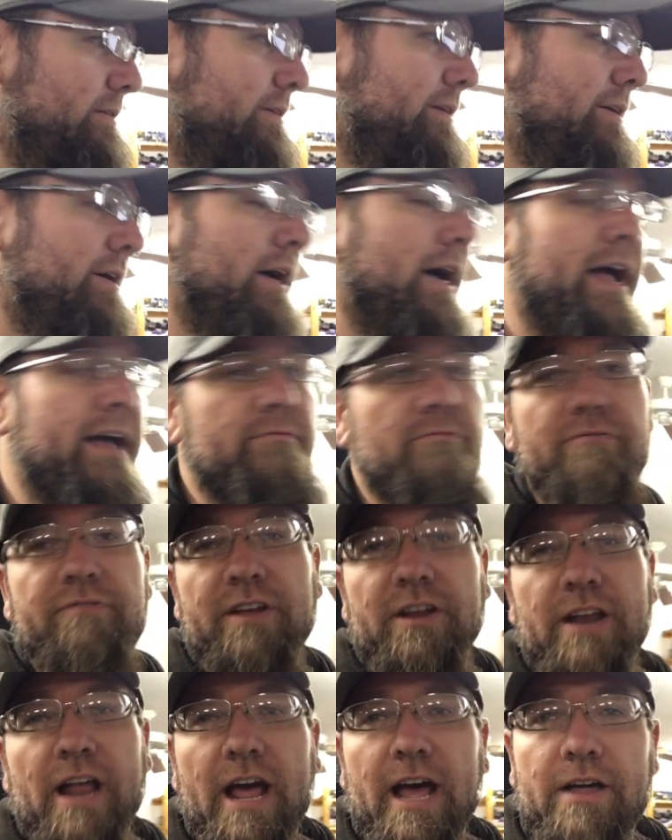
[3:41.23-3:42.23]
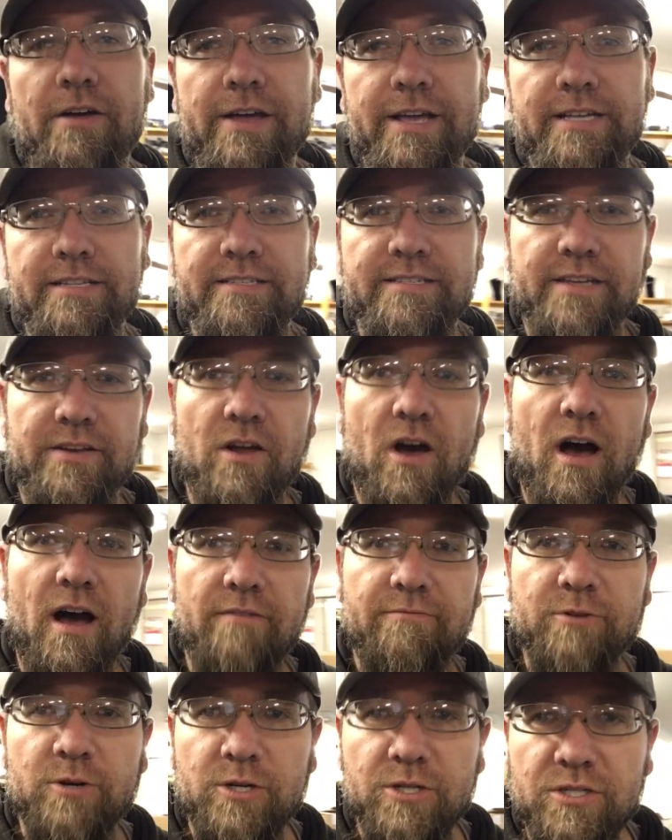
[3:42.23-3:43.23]
I haven't figured out how I could send
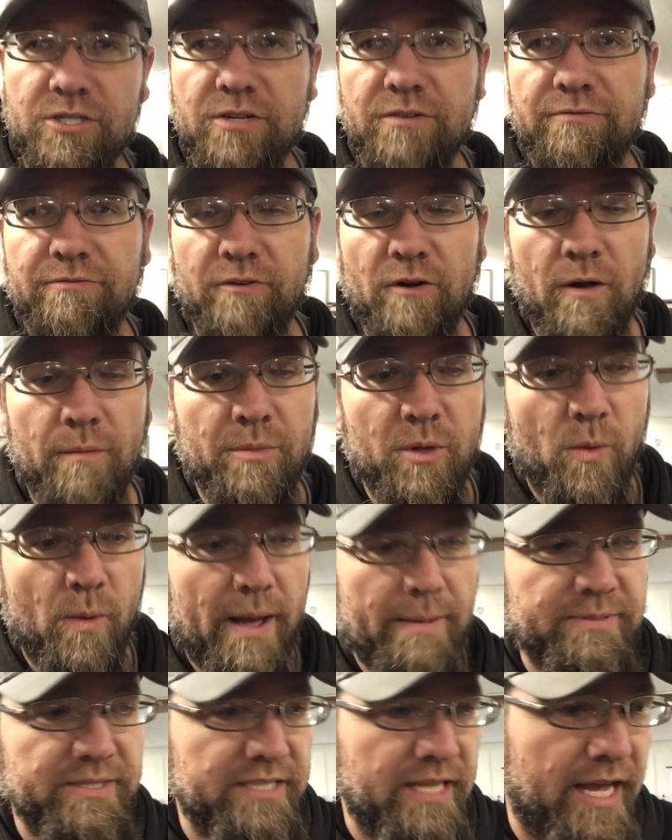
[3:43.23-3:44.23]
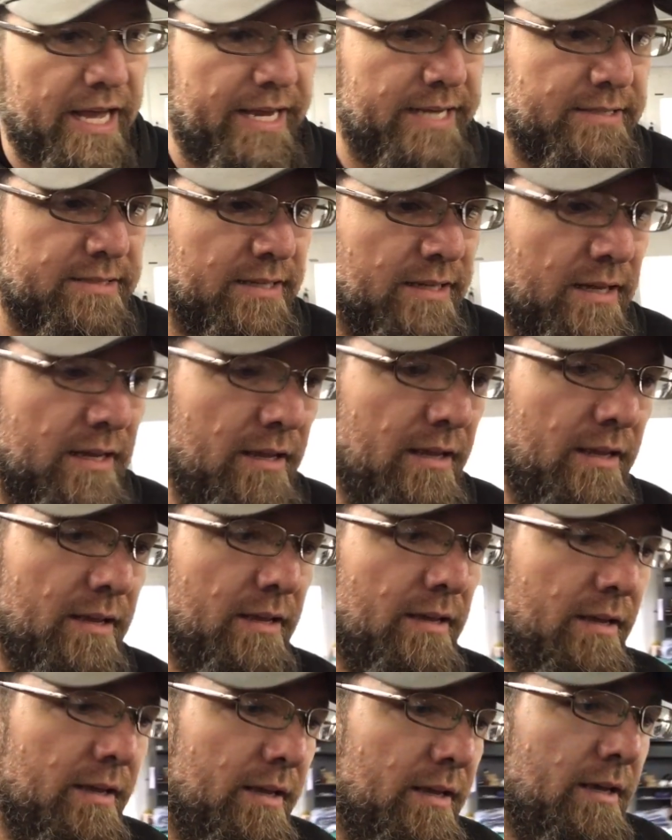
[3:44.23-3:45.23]
offers from the website.
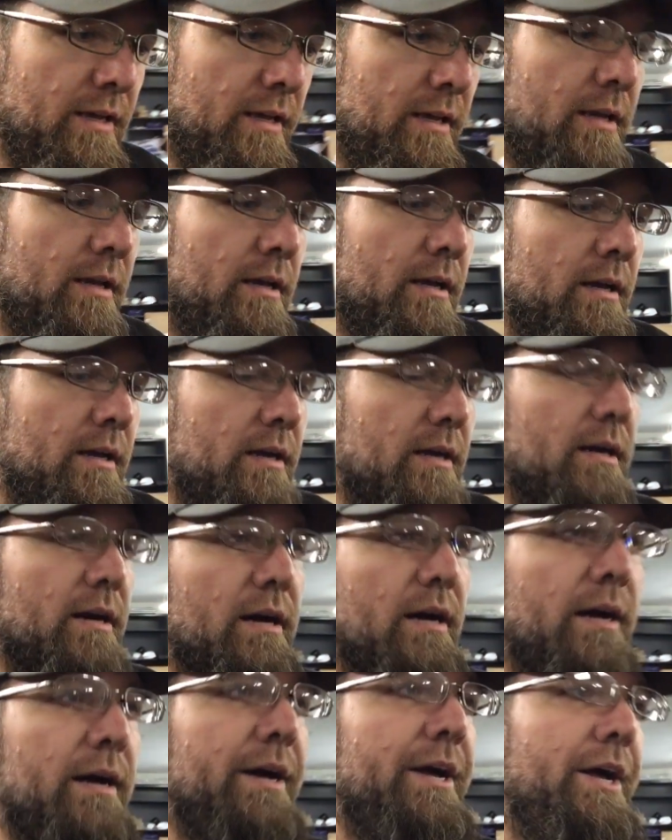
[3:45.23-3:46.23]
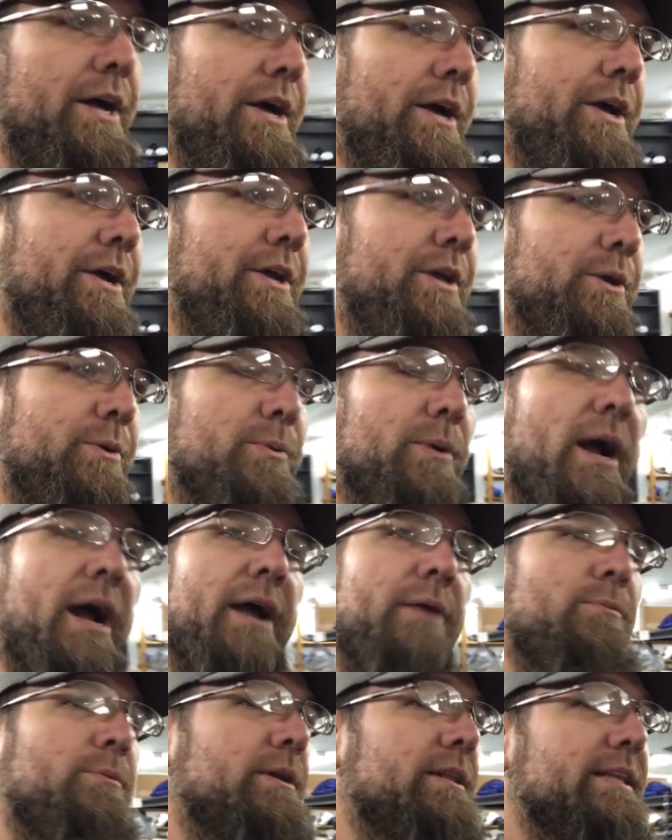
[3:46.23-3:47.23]
Uh,
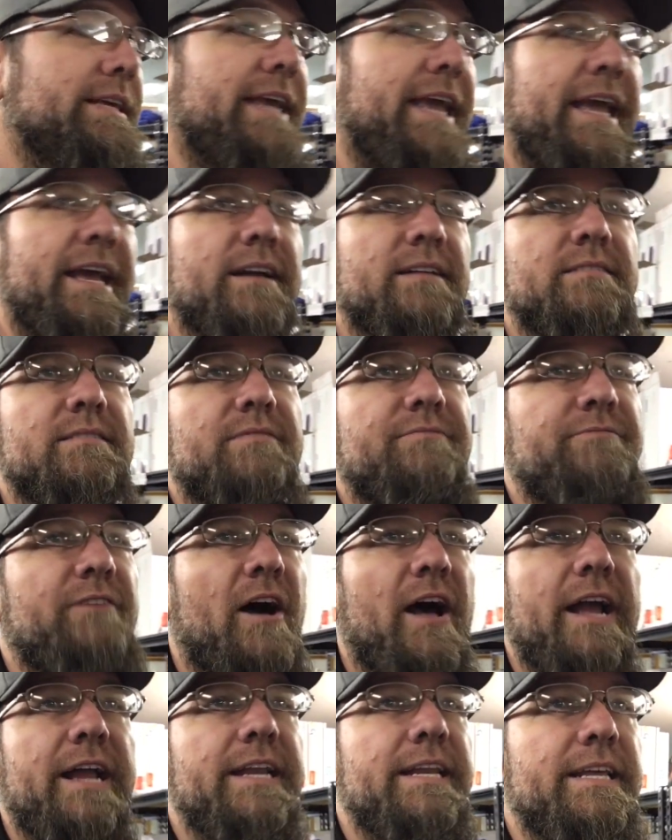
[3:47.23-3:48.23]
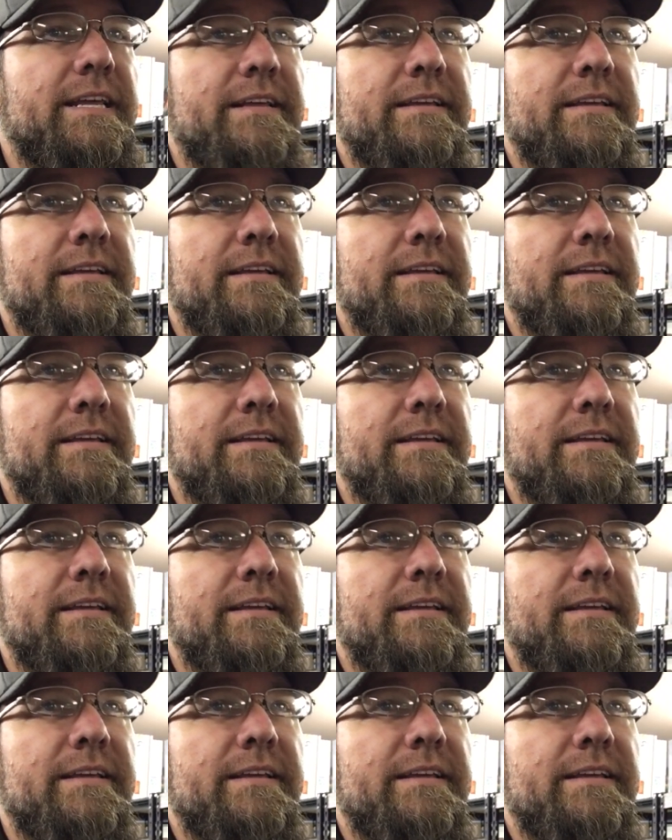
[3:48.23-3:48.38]
I really can't find